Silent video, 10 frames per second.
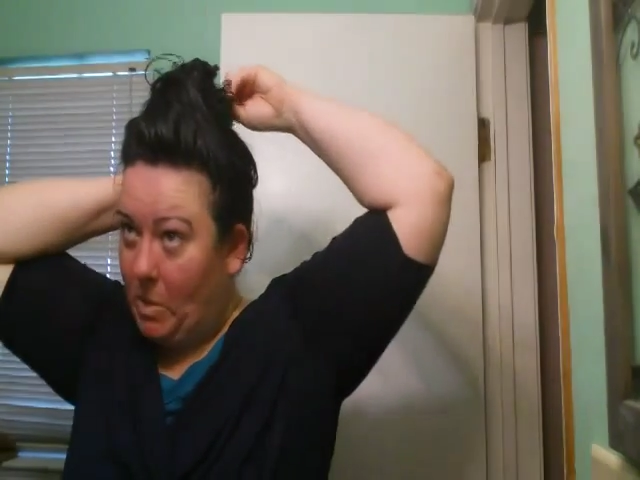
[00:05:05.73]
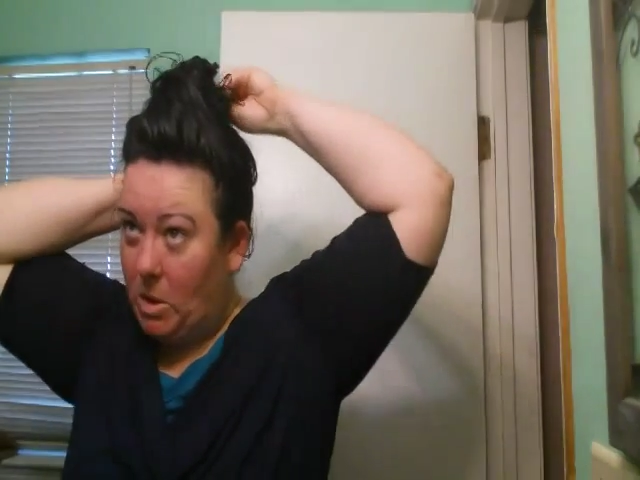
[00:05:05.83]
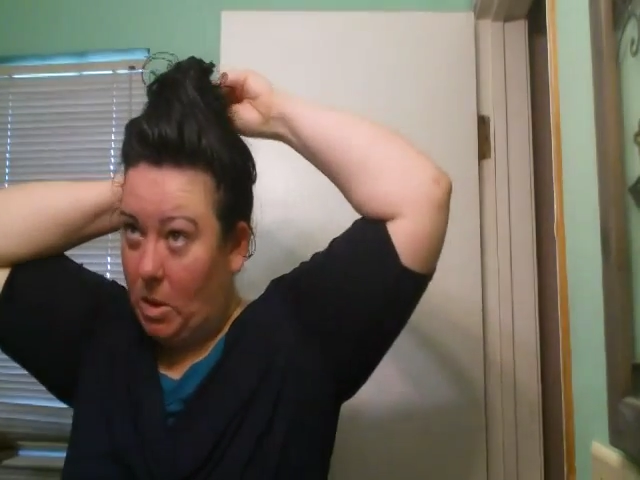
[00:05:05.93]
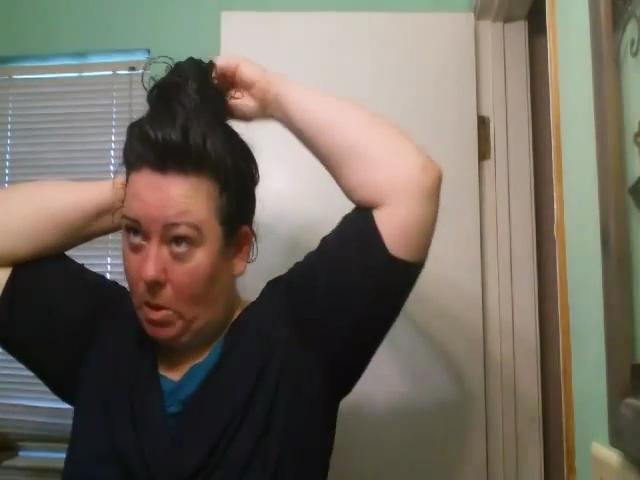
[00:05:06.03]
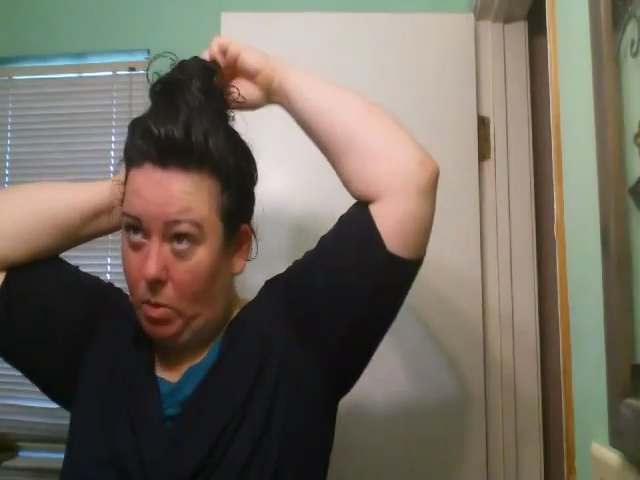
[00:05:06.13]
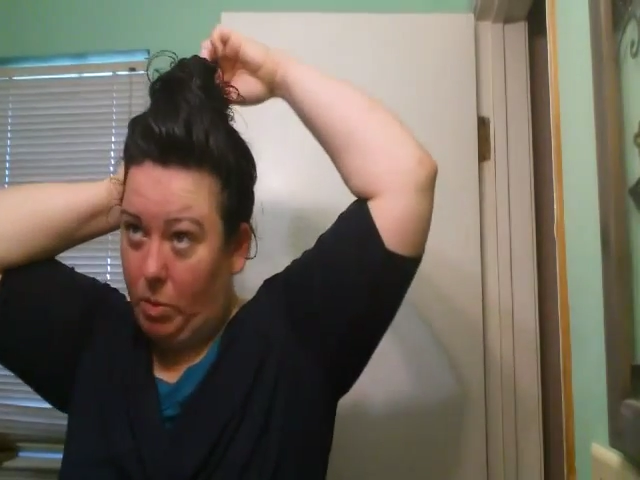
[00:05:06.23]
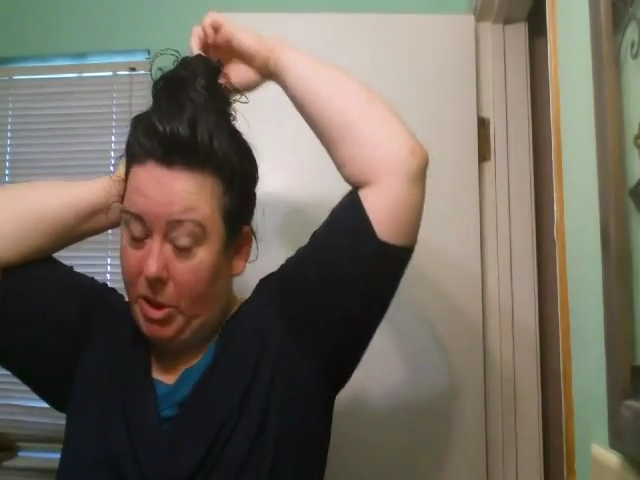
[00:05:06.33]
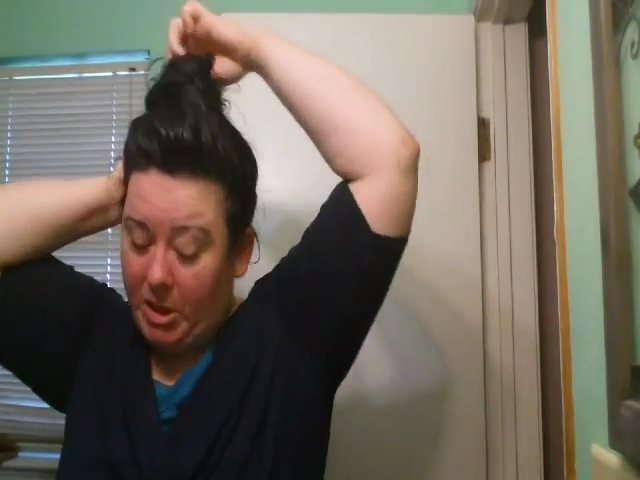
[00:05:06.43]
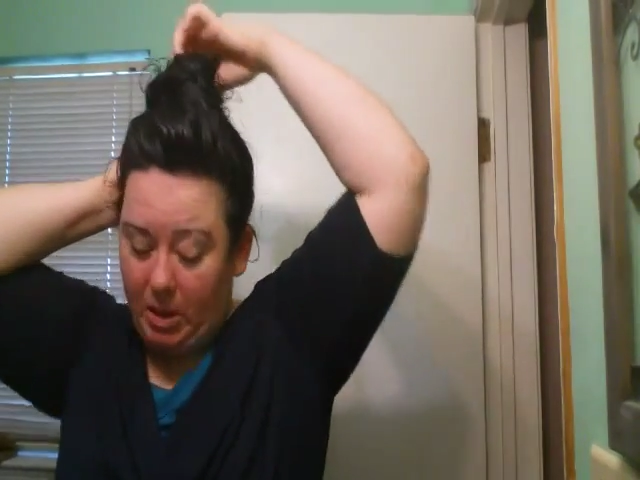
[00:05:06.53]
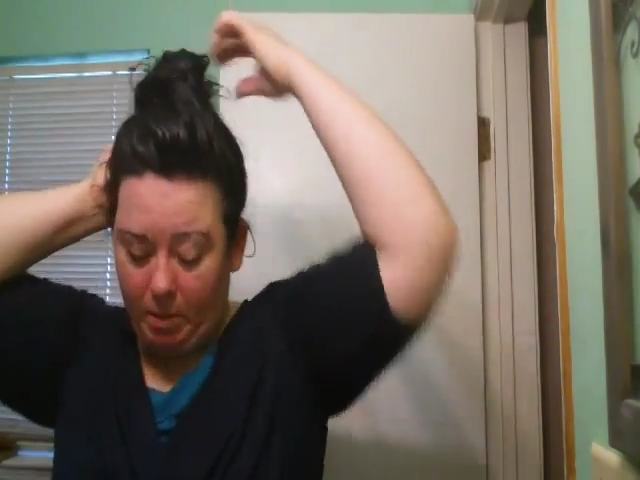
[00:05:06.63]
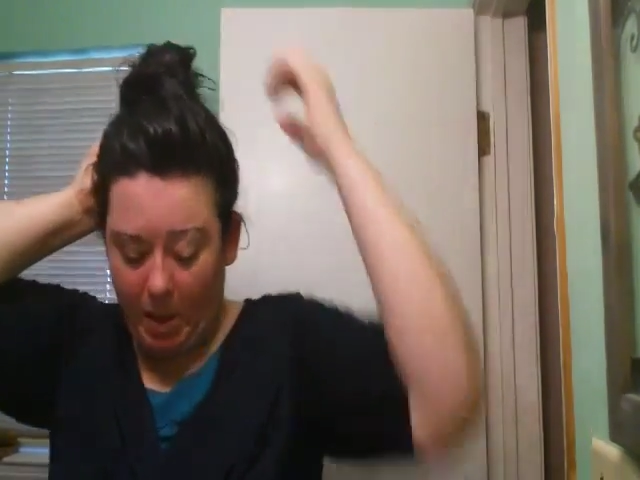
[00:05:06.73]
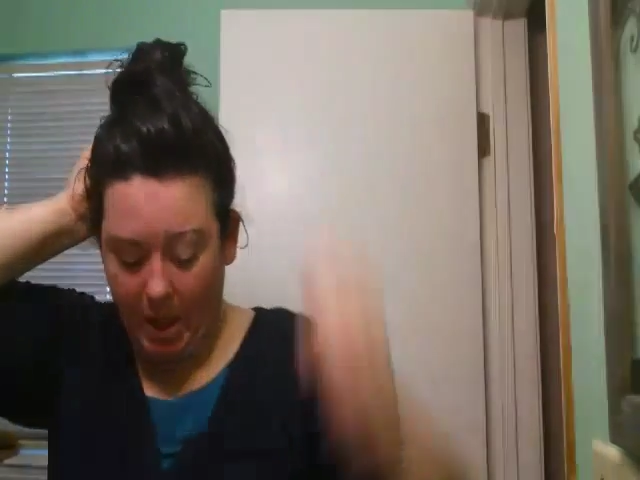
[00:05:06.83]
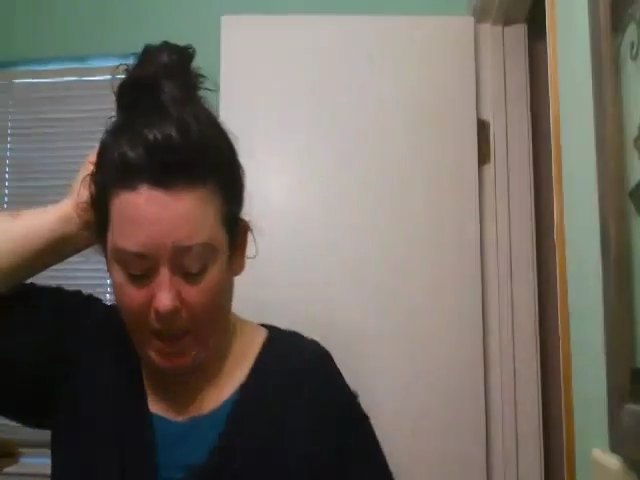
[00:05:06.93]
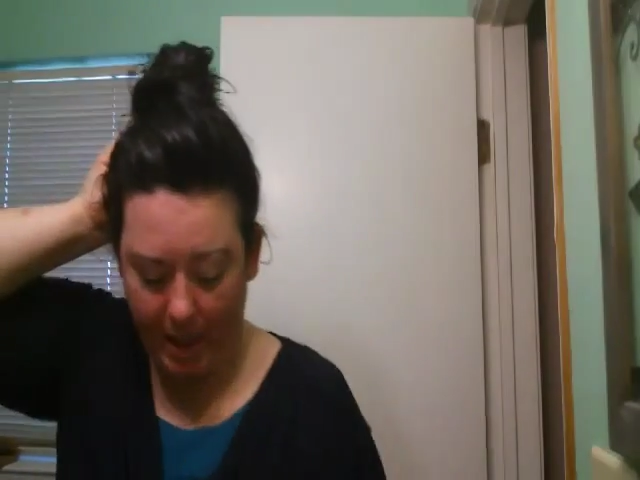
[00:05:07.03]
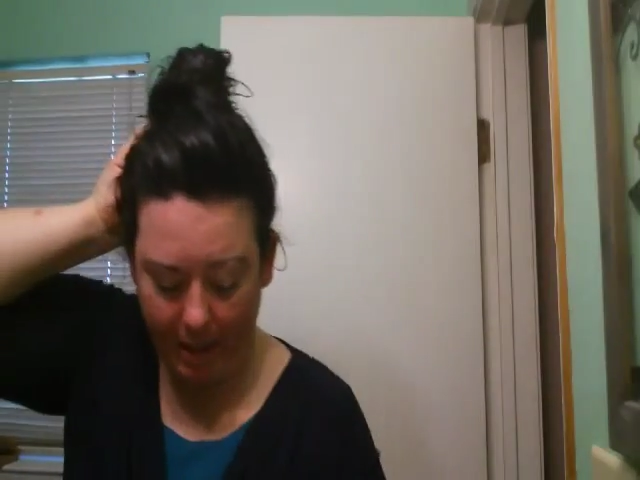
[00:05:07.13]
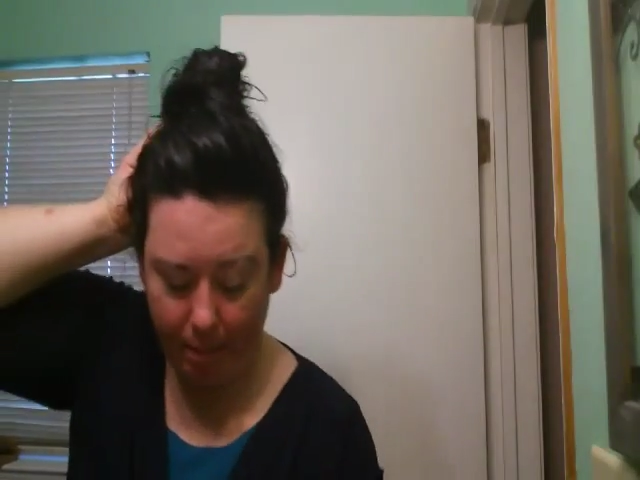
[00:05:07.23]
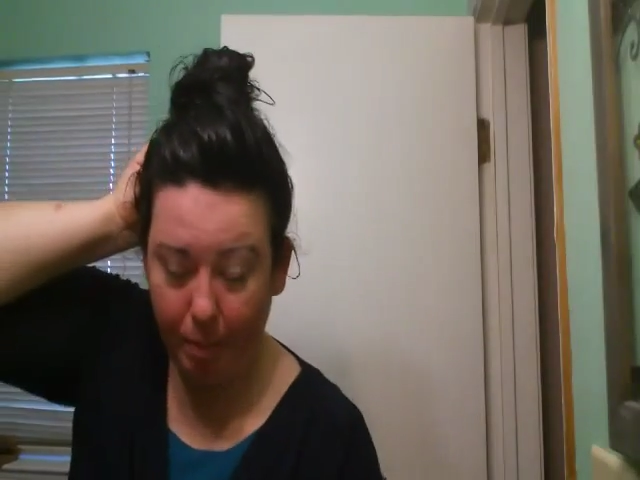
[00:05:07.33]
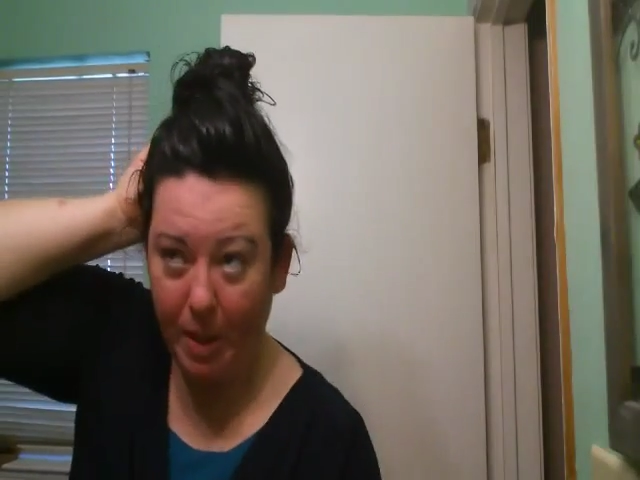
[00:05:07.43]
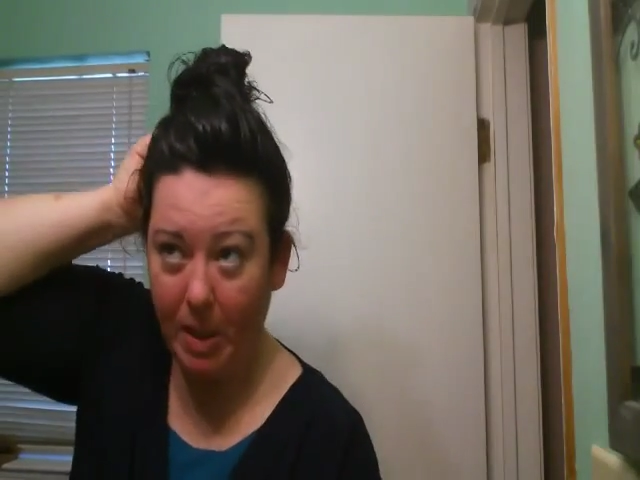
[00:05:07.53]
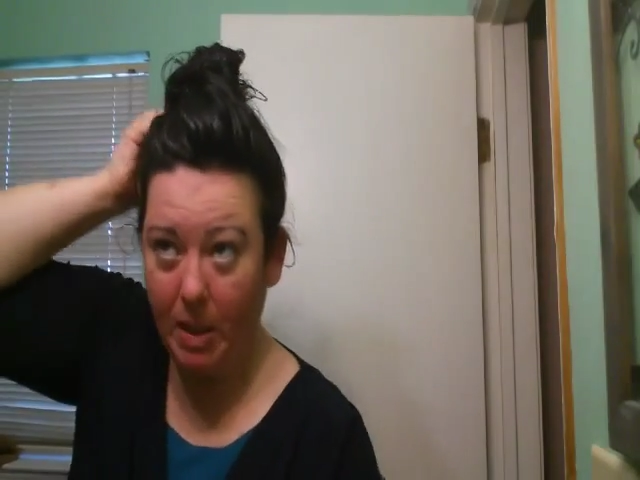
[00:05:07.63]
So just any kind
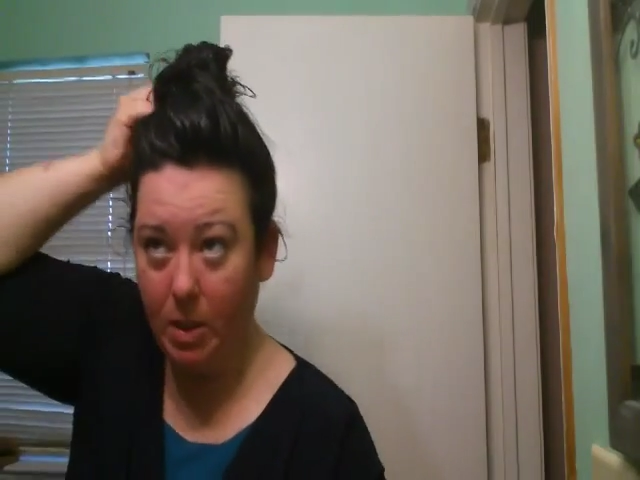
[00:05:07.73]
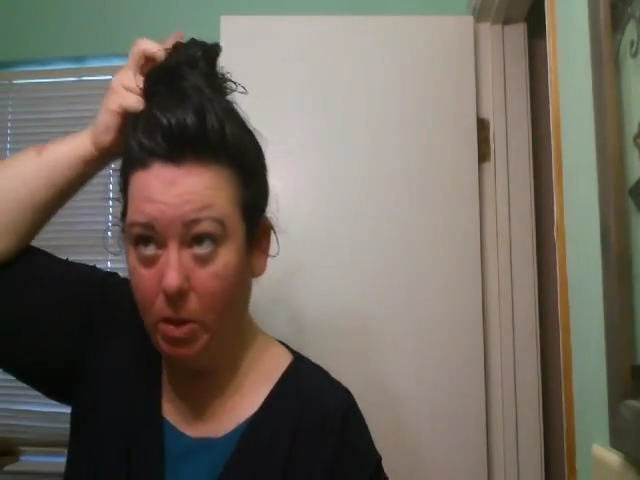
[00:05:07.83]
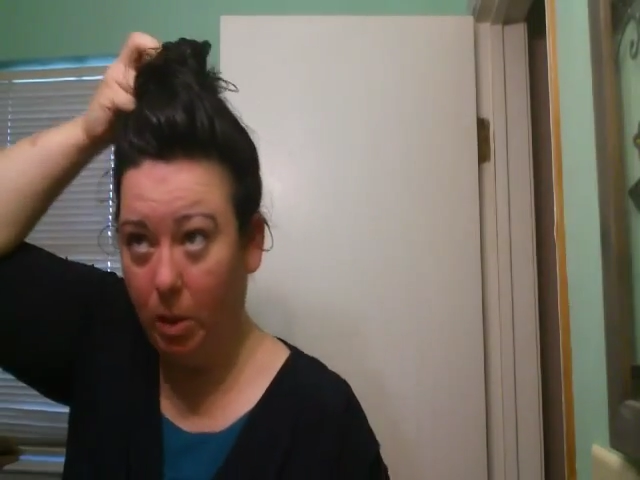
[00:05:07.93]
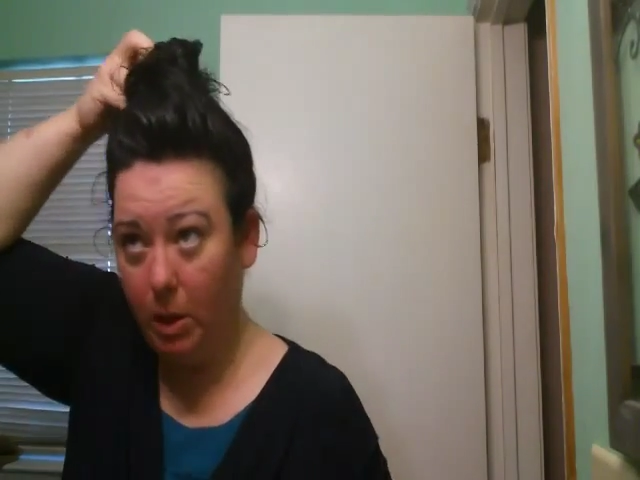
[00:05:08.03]
of pins or